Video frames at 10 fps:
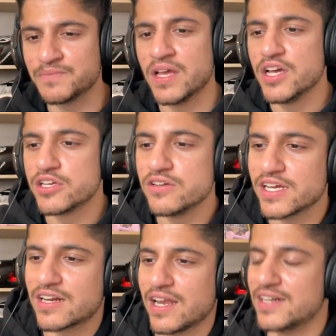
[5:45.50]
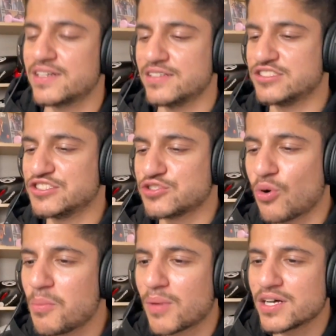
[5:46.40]
you neglect it so
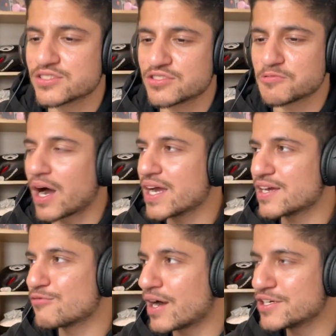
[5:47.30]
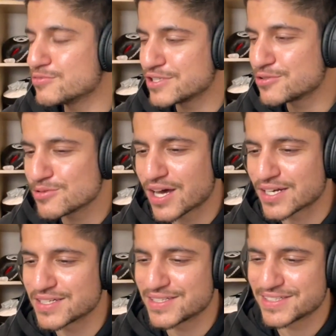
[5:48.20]
much. Why? Why do we do that?
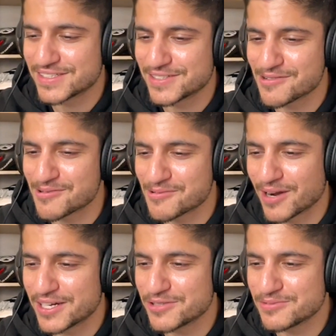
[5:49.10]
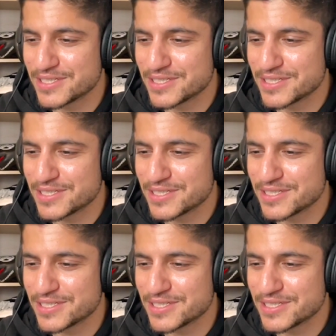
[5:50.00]
Why do we